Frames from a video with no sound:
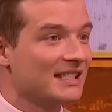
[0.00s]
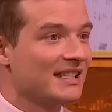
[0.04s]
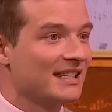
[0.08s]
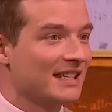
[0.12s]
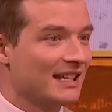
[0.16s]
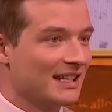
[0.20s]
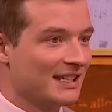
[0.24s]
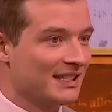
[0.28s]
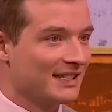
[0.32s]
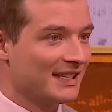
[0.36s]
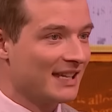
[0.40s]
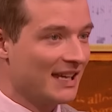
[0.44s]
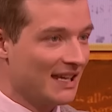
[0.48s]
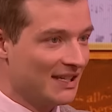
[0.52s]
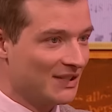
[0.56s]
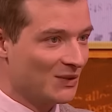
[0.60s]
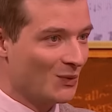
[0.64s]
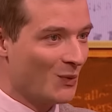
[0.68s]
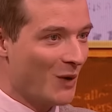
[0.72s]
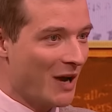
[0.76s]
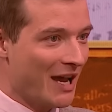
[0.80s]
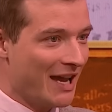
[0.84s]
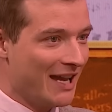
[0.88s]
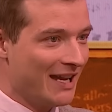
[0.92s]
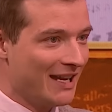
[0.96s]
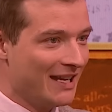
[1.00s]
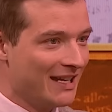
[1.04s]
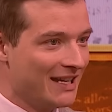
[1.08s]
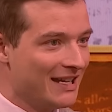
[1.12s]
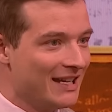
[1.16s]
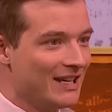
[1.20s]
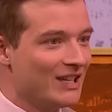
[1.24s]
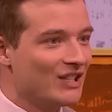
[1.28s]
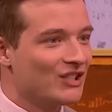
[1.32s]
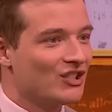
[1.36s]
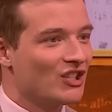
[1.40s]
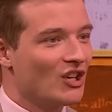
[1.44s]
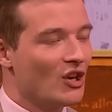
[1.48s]
things his way.
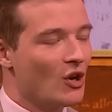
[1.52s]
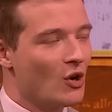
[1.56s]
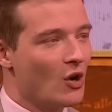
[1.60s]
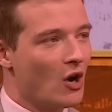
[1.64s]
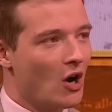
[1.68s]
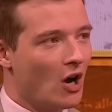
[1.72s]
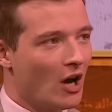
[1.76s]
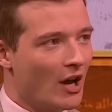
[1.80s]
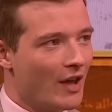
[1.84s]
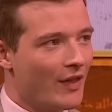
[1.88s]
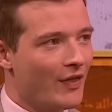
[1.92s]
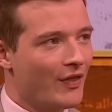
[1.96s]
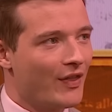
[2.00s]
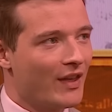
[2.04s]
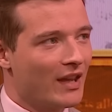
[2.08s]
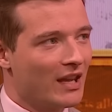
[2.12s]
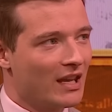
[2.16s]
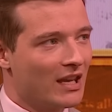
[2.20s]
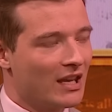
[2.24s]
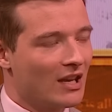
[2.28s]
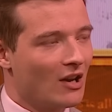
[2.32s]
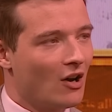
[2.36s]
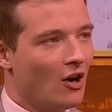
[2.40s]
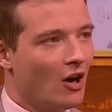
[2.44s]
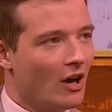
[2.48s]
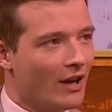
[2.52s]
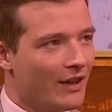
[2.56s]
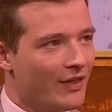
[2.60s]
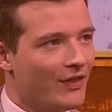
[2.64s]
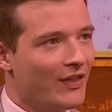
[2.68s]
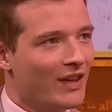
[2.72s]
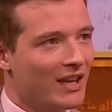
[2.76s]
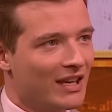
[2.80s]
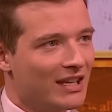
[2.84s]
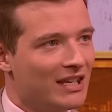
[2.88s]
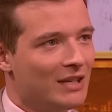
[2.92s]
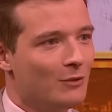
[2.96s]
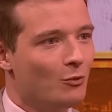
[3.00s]
So I
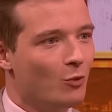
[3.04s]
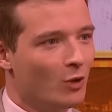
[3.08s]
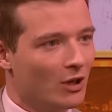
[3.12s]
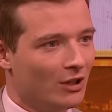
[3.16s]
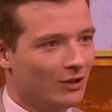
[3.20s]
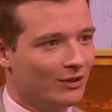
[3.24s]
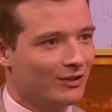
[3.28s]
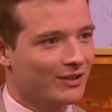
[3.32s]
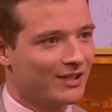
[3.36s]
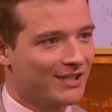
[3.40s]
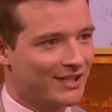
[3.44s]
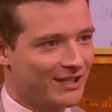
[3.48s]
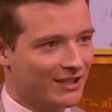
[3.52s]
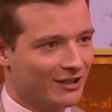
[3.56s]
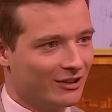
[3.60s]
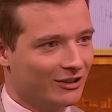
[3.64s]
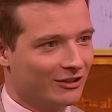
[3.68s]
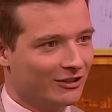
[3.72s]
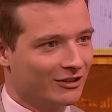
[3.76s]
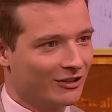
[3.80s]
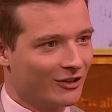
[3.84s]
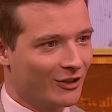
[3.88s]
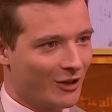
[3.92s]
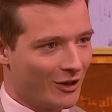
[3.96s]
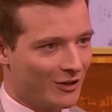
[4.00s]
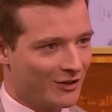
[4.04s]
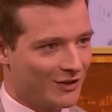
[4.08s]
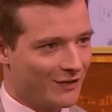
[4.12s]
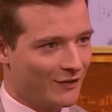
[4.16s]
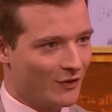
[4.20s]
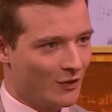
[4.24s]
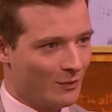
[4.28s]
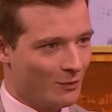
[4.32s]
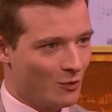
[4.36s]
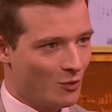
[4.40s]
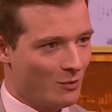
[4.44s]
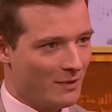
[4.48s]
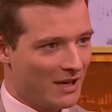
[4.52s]
think he will still go to
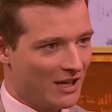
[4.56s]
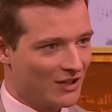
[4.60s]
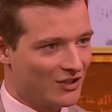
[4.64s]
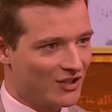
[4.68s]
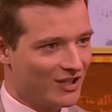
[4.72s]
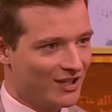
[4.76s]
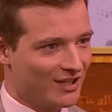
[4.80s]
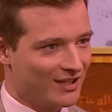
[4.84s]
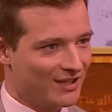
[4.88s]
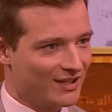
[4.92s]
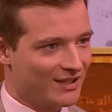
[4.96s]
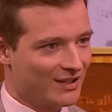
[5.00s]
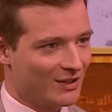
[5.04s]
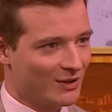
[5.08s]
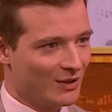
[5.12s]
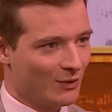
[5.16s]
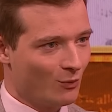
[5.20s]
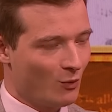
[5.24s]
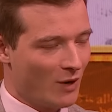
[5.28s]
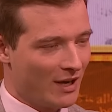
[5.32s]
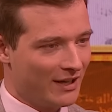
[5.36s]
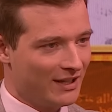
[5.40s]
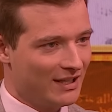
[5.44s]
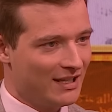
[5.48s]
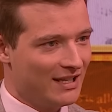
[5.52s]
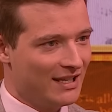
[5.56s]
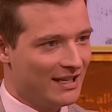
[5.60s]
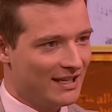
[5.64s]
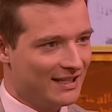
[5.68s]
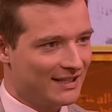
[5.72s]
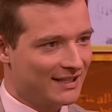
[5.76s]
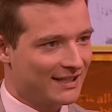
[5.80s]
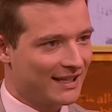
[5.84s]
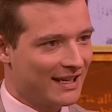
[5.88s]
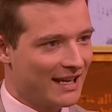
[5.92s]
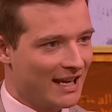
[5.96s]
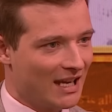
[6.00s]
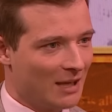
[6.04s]
football matches when he
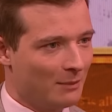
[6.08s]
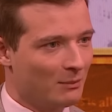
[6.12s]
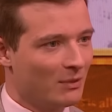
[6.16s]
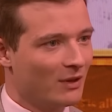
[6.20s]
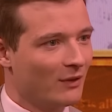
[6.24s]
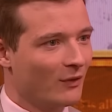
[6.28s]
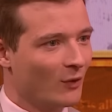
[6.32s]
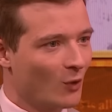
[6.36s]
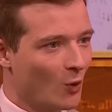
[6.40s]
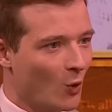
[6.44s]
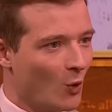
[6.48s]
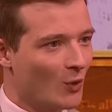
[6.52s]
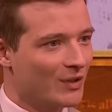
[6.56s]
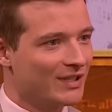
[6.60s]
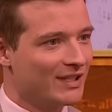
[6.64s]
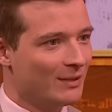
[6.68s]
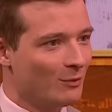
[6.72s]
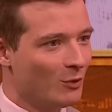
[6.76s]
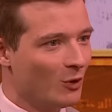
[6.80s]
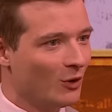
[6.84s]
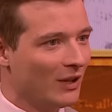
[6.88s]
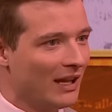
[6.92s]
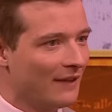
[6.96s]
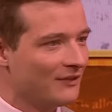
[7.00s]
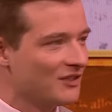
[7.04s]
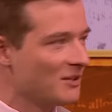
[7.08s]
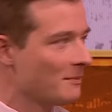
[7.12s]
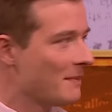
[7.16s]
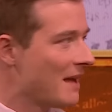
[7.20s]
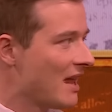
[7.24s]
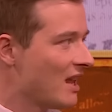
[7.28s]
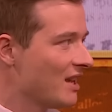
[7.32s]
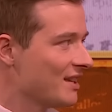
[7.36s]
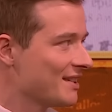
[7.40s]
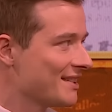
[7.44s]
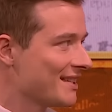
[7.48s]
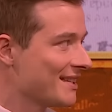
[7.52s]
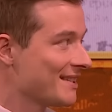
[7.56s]
is king. But of course, he will have to
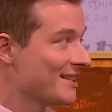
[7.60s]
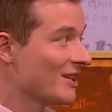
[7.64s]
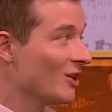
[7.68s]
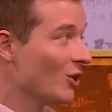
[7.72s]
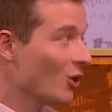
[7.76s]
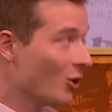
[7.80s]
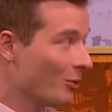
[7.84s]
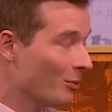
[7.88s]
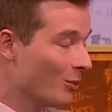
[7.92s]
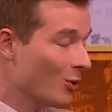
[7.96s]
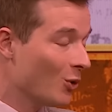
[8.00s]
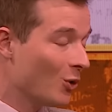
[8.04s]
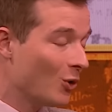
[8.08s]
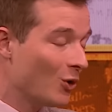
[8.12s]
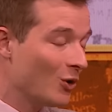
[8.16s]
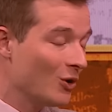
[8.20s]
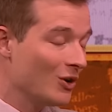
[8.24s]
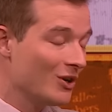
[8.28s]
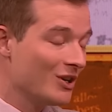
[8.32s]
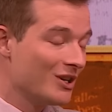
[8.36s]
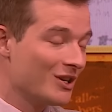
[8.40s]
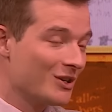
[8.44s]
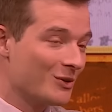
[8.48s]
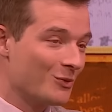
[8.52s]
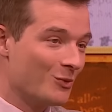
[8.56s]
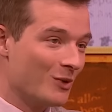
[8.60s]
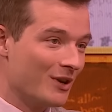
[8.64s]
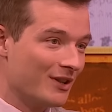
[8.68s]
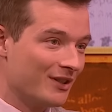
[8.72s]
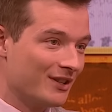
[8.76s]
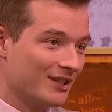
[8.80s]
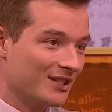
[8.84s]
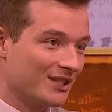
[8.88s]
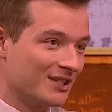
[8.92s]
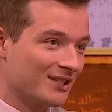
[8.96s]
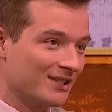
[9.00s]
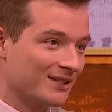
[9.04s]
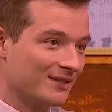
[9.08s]
balance it a lot more with
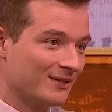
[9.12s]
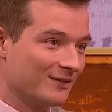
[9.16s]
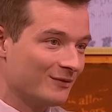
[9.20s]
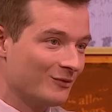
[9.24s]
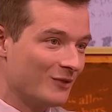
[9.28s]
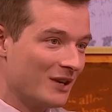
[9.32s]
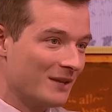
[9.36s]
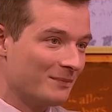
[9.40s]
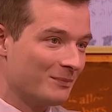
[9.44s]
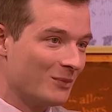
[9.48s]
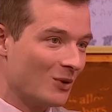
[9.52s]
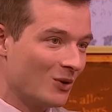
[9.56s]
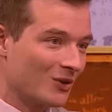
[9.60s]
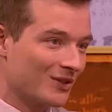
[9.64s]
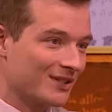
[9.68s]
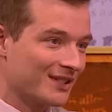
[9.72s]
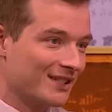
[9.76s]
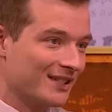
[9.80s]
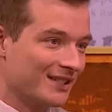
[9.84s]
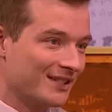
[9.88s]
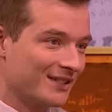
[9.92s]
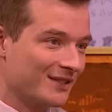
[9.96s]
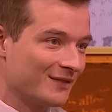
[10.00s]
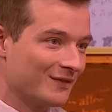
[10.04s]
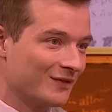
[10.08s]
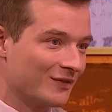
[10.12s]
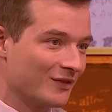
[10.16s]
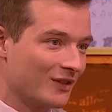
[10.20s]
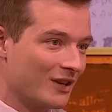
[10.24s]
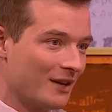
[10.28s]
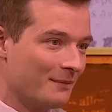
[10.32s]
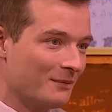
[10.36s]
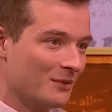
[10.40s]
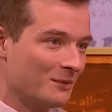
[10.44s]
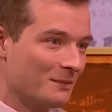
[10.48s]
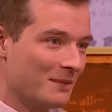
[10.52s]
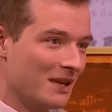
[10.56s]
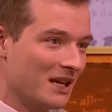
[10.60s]
his red boxes of
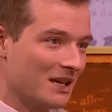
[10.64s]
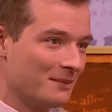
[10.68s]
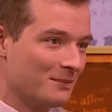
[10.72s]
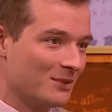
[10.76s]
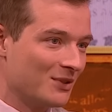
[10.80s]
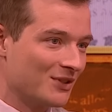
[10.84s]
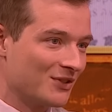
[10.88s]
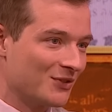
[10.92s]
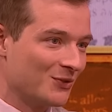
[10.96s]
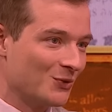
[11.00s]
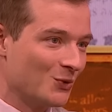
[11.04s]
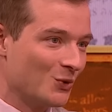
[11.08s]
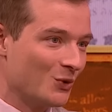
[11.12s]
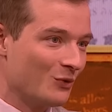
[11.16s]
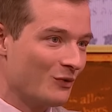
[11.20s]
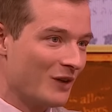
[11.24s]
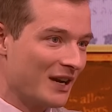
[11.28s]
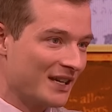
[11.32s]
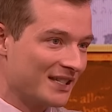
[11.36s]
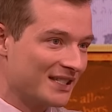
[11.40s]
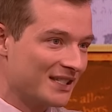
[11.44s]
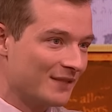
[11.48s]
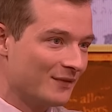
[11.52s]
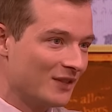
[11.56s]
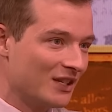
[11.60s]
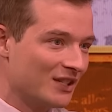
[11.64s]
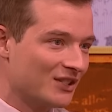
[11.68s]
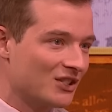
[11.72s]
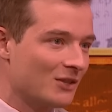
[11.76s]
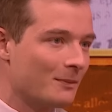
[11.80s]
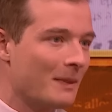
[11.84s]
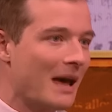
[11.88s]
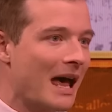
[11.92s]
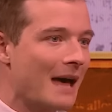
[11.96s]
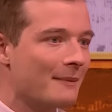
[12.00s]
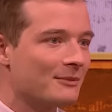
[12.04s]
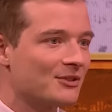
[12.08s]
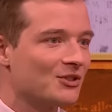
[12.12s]
government papers and all the rest of it. So
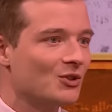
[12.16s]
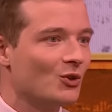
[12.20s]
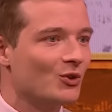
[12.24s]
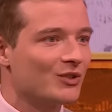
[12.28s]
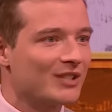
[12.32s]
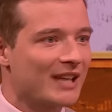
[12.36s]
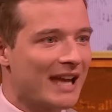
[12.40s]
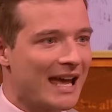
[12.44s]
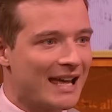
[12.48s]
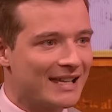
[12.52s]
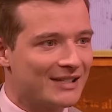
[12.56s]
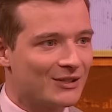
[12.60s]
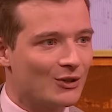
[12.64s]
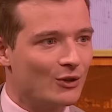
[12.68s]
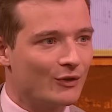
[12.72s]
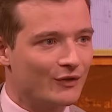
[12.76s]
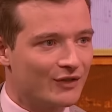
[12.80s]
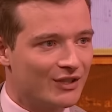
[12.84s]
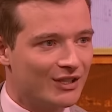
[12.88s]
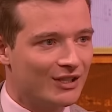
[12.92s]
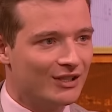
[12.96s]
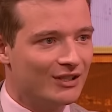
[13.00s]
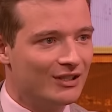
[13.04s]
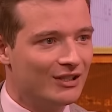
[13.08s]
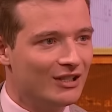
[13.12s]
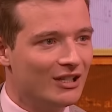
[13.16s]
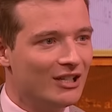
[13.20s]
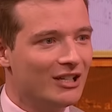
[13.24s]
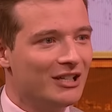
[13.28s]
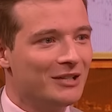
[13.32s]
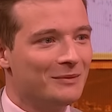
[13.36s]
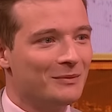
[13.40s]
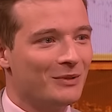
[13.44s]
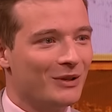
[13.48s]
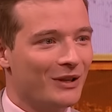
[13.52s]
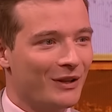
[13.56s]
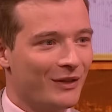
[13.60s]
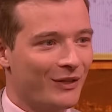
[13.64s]
perhaps not as often,
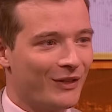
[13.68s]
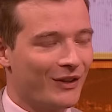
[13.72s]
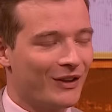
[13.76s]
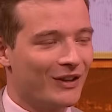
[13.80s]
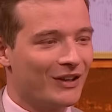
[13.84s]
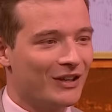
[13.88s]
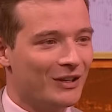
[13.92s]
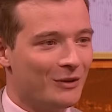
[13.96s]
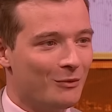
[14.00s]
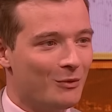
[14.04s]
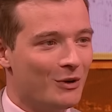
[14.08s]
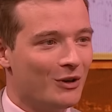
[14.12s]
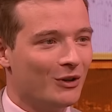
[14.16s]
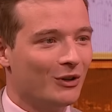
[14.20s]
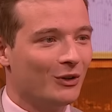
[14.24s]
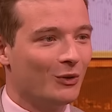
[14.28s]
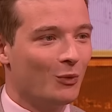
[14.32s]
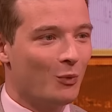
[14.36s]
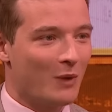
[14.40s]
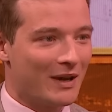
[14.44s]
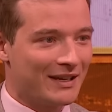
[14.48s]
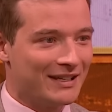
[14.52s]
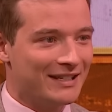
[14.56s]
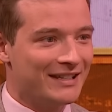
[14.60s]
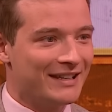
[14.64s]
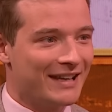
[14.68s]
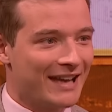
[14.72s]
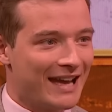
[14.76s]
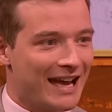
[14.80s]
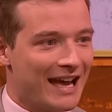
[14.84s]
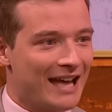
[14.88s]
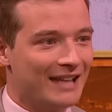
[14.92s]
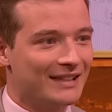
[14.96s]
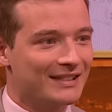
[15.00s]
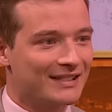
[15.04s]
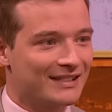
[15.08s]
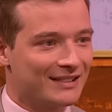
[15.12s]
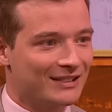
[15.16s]
but I think he will, when he
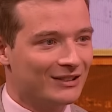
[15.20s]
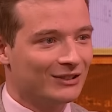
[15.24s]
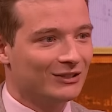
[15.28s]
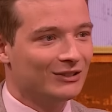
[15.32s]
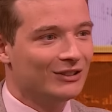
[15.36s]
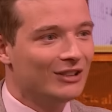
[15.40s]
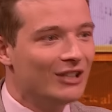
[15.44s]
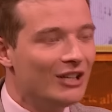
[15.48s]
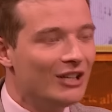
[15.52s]
can, still,